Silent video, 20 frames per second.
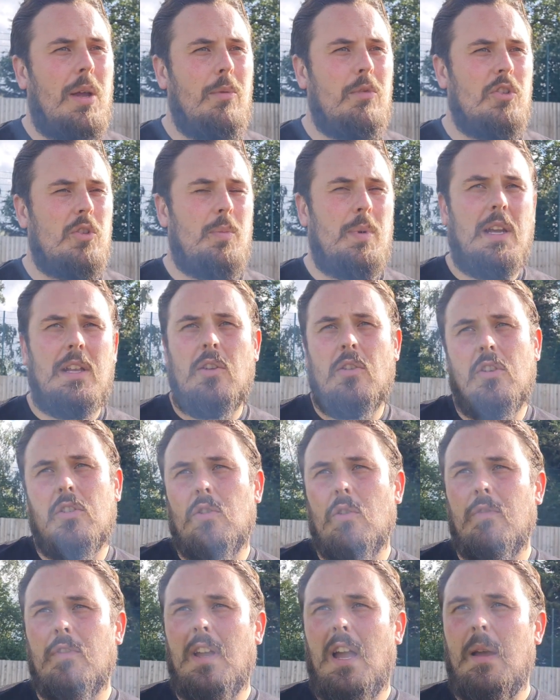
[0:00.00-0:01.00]
which will be another
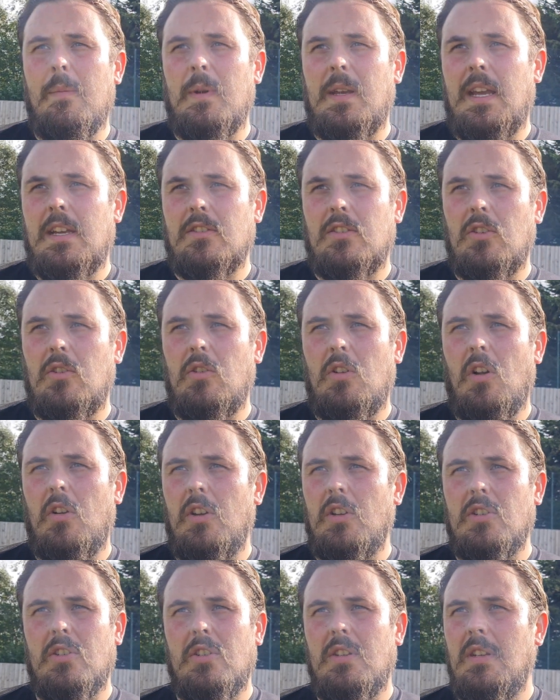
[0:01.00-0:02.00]
tough game against a good,
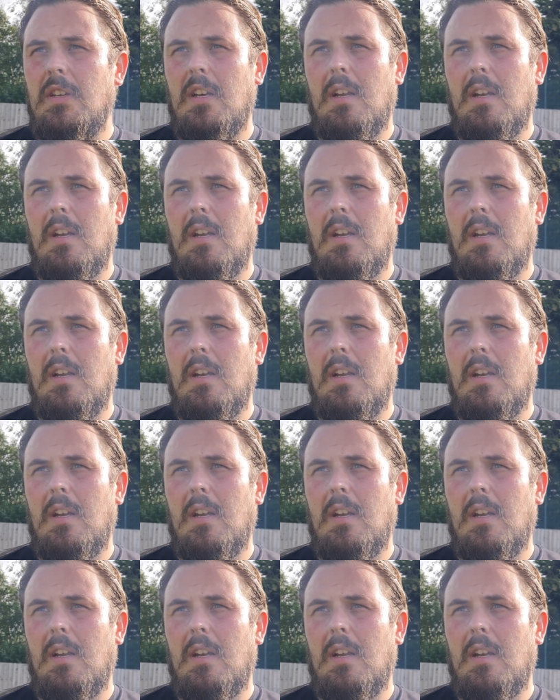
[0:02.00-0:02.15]
honest,